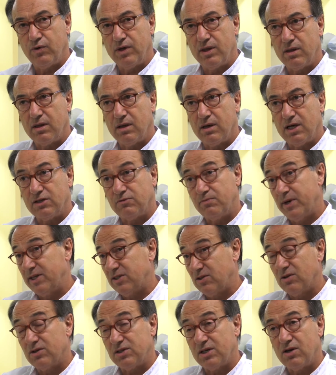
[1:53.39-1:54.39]
with uh,
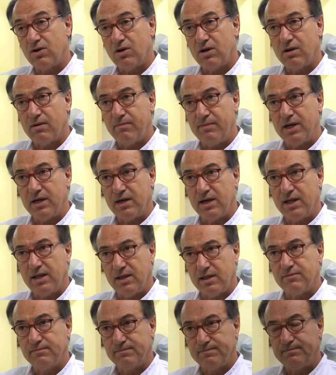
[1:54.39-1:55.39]
asbestos and other
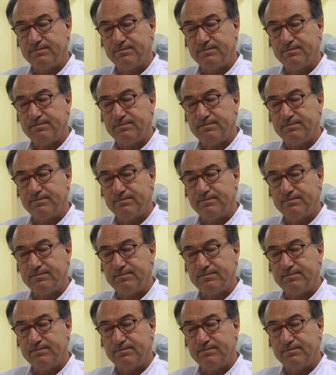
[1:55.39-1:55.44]
minerals.